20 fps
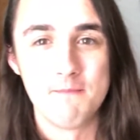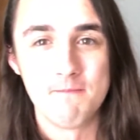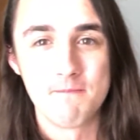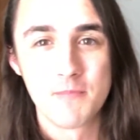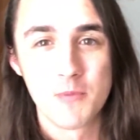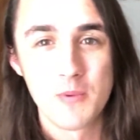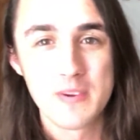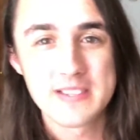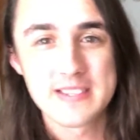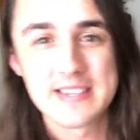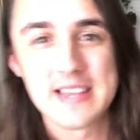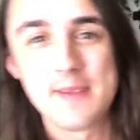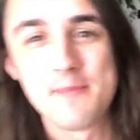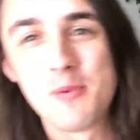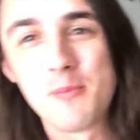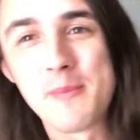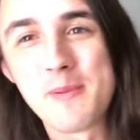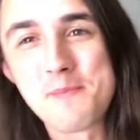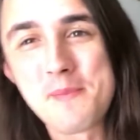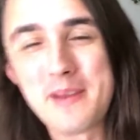What's the name of
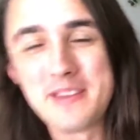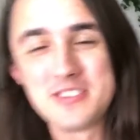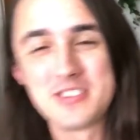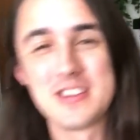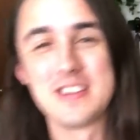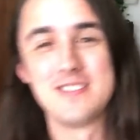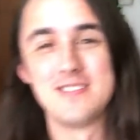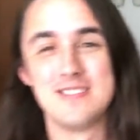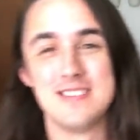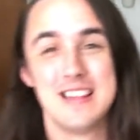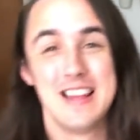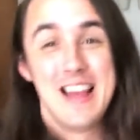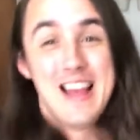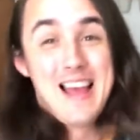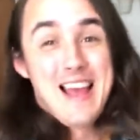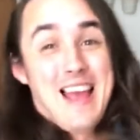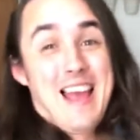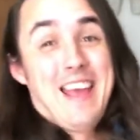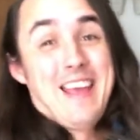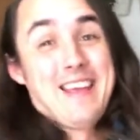my main channel?
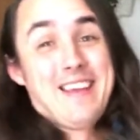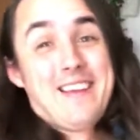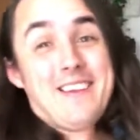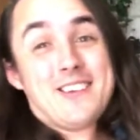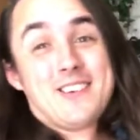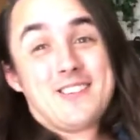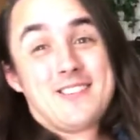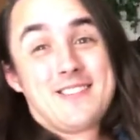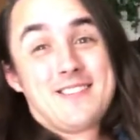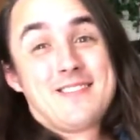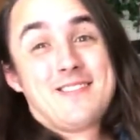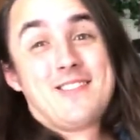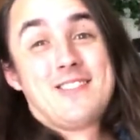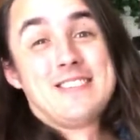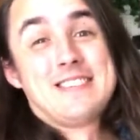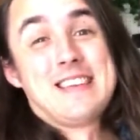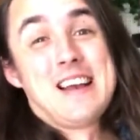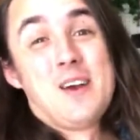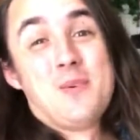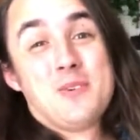Chris
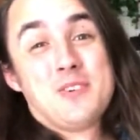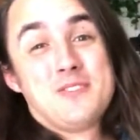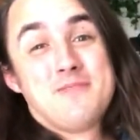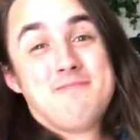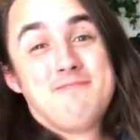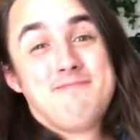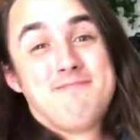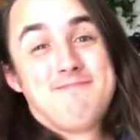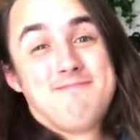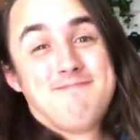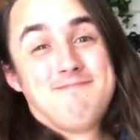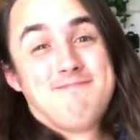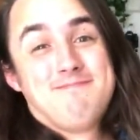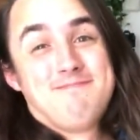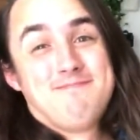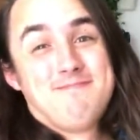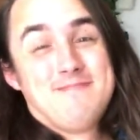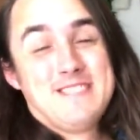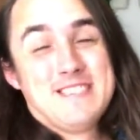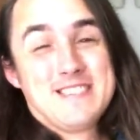Howard.
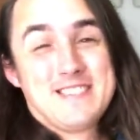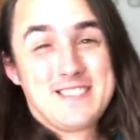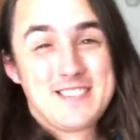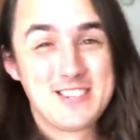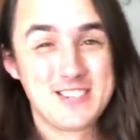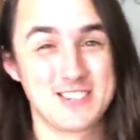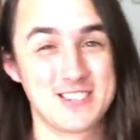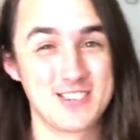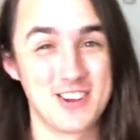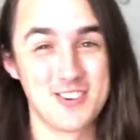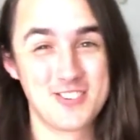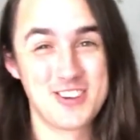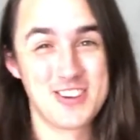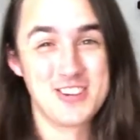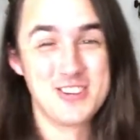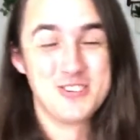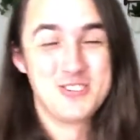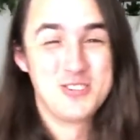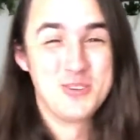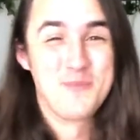Just search on
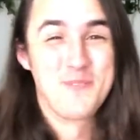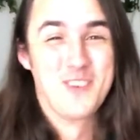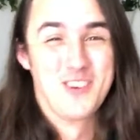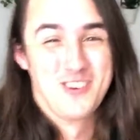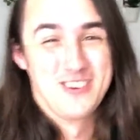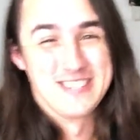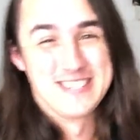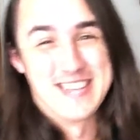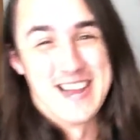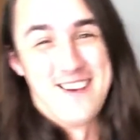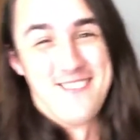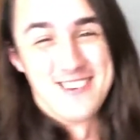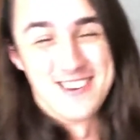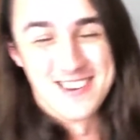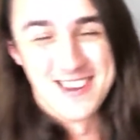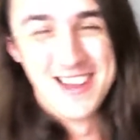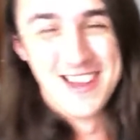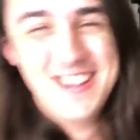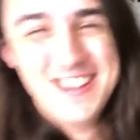YouTube for Chris Howard.